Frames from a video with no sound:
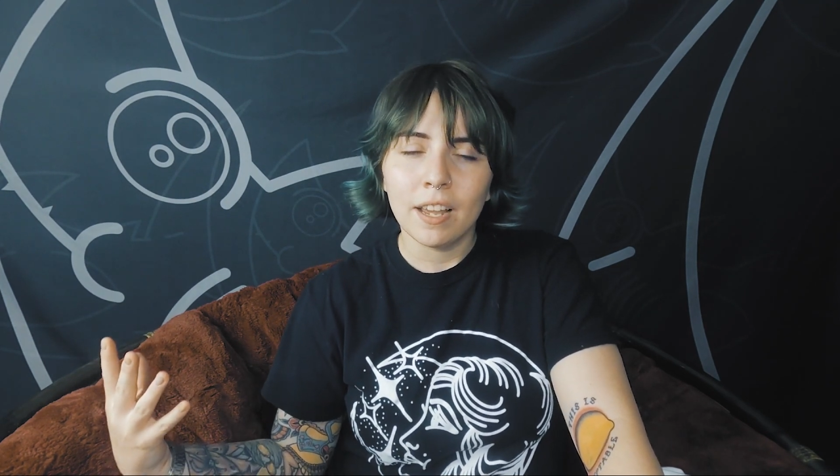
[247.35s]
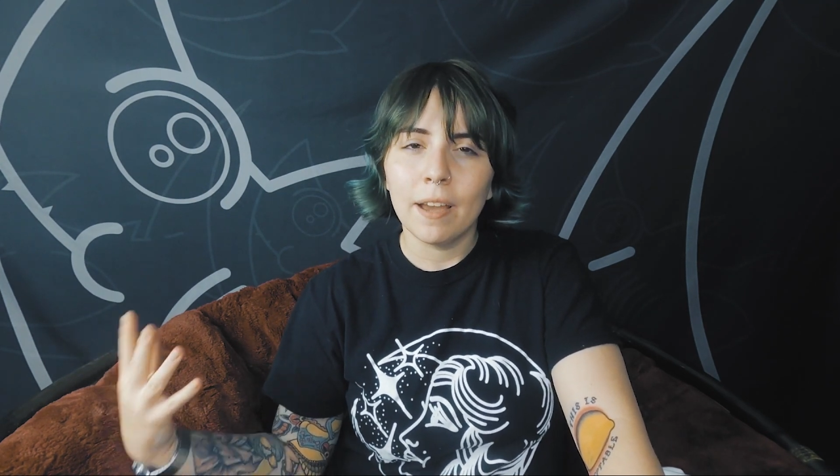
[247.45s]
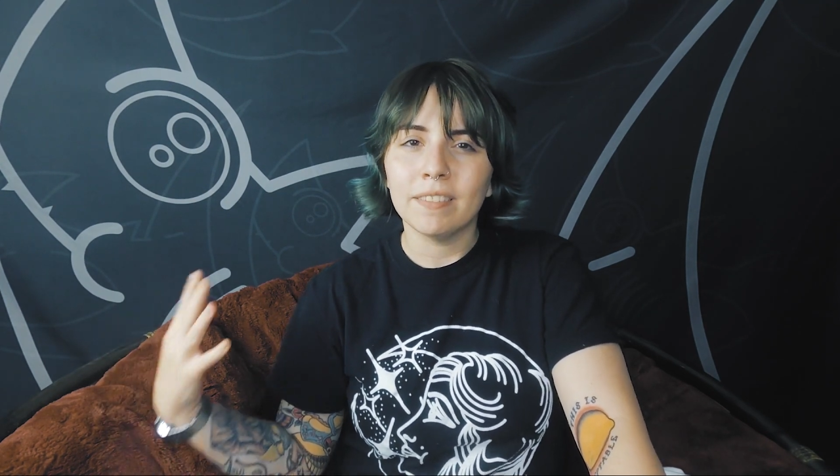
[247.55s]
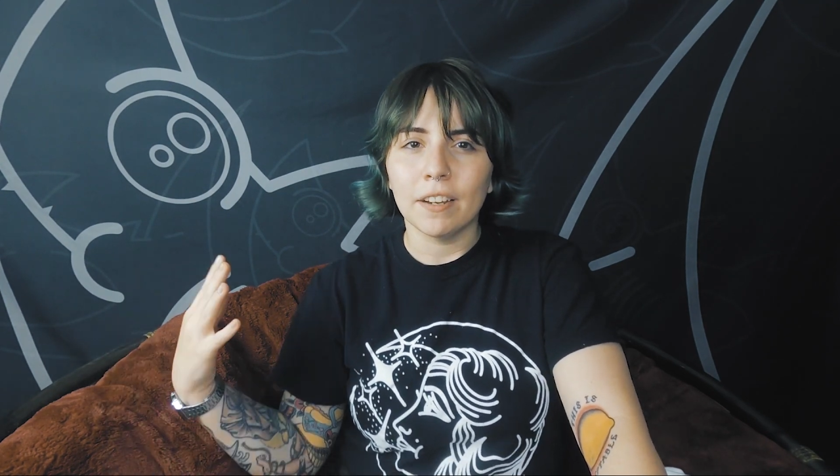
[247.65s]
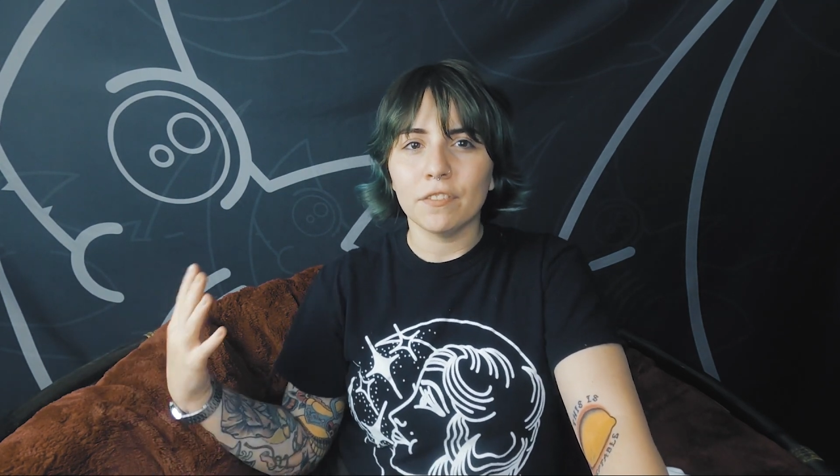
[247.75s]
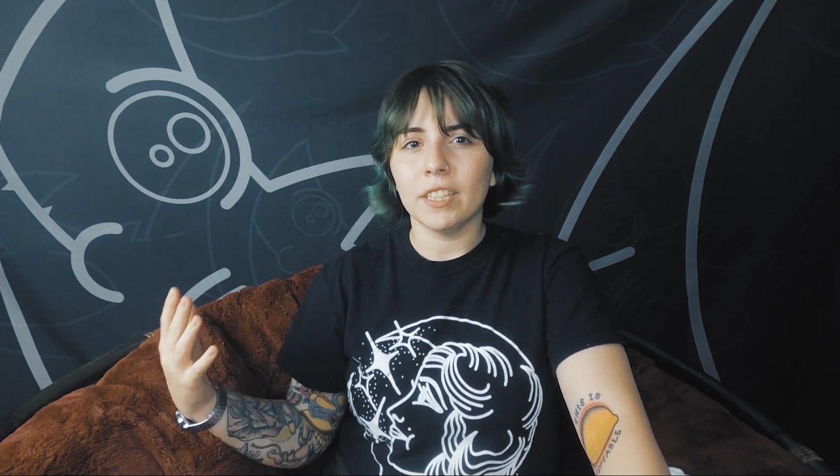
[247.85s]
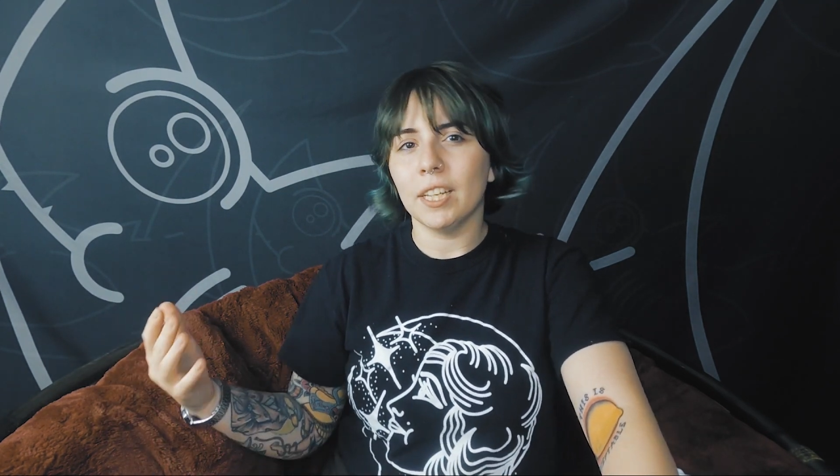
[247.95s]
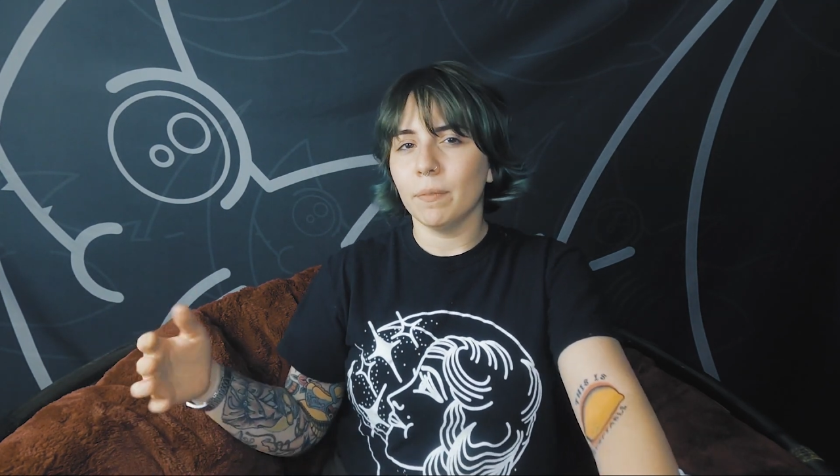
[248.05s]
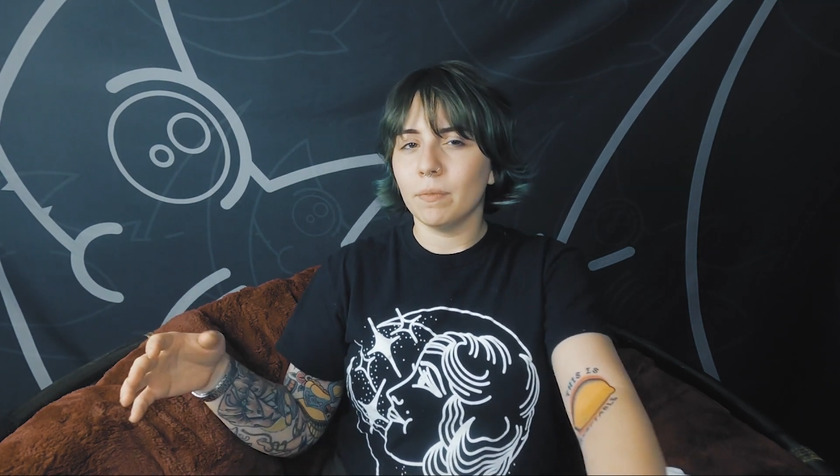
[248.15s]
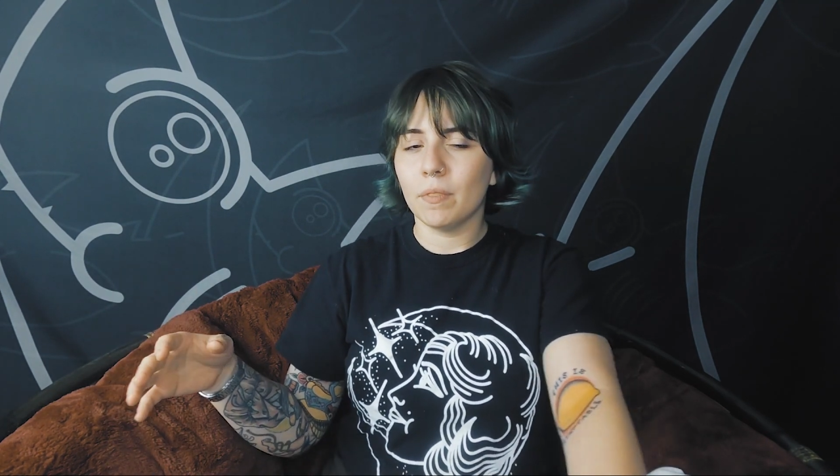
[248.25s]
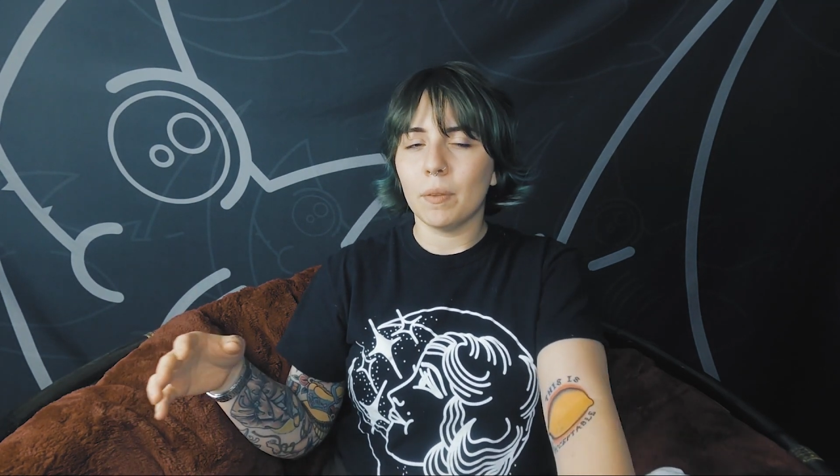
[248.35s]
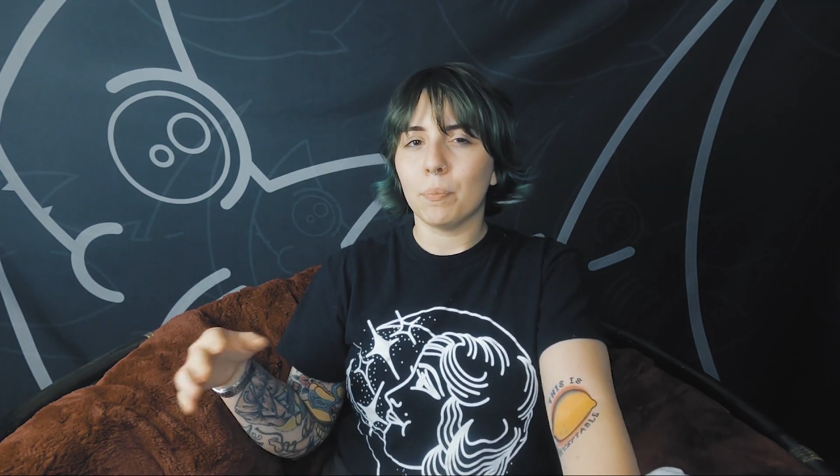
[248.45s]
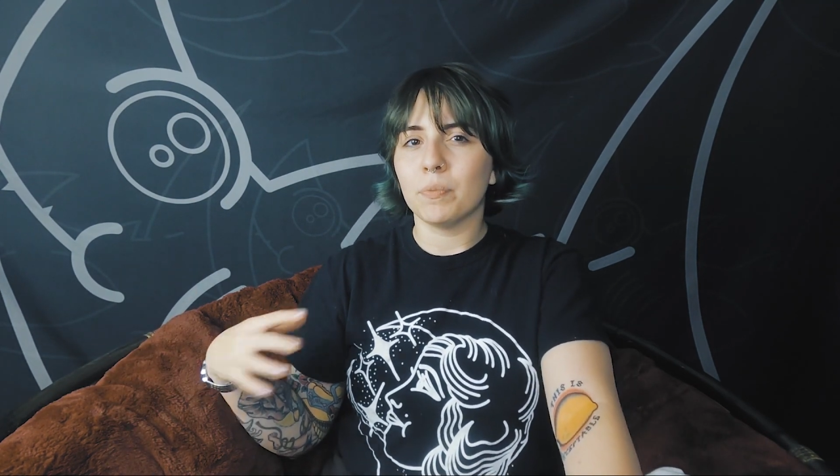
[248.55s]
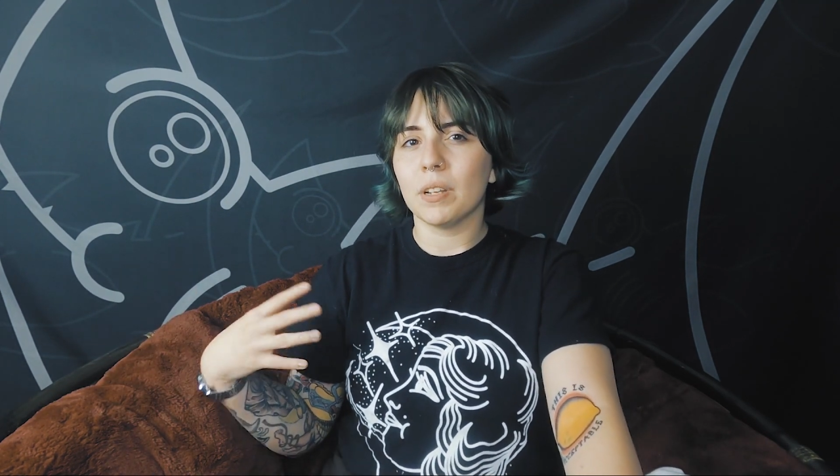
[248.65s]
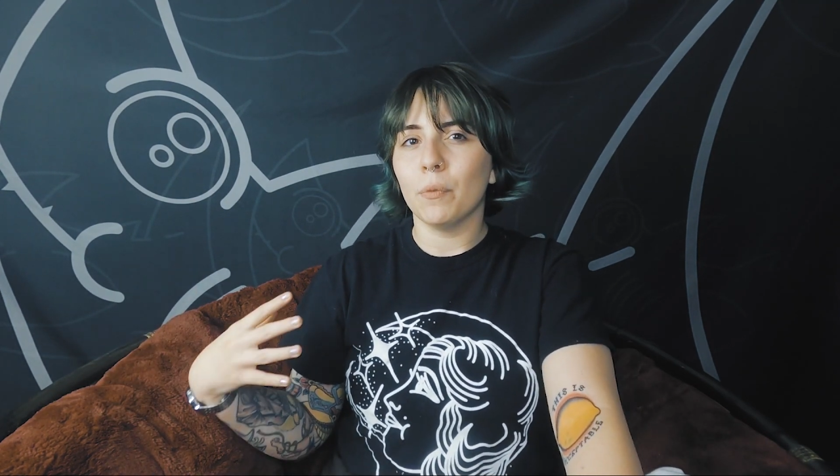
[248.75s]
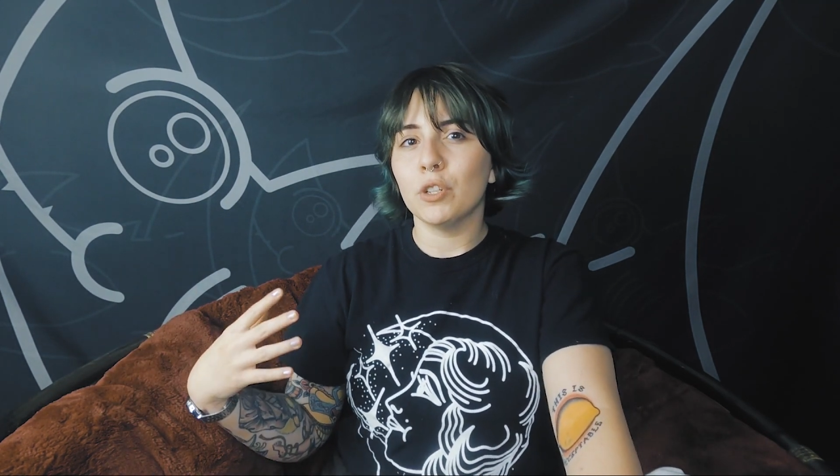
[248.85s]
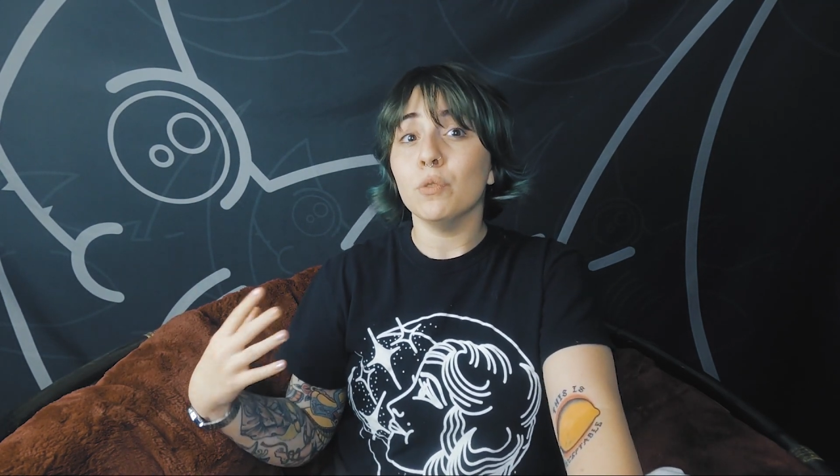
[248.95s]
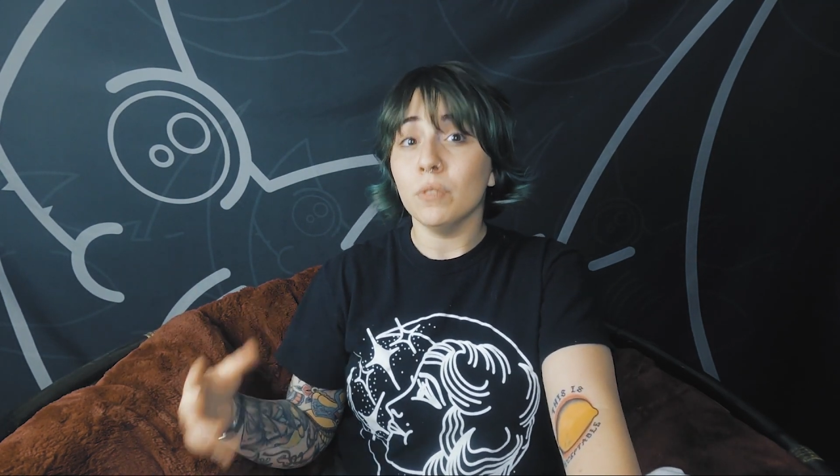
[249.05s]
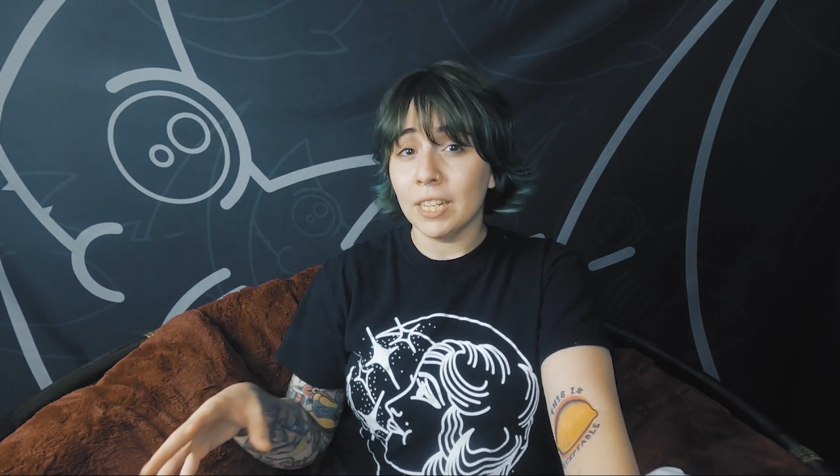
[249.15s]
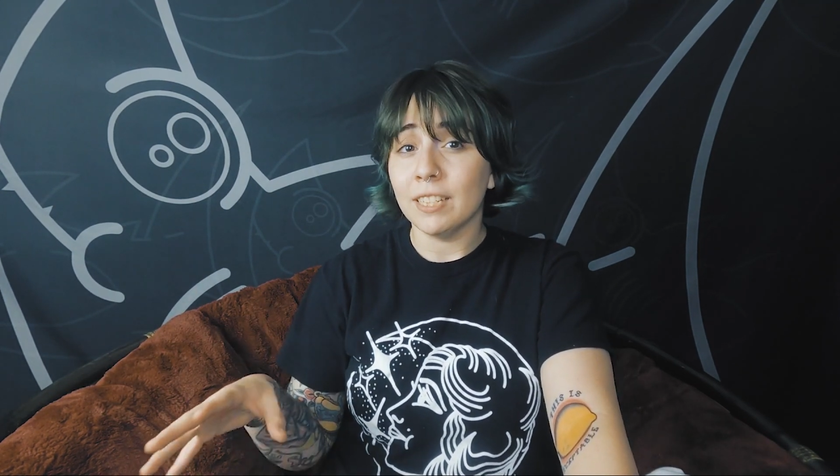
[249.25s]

I definitely am someone who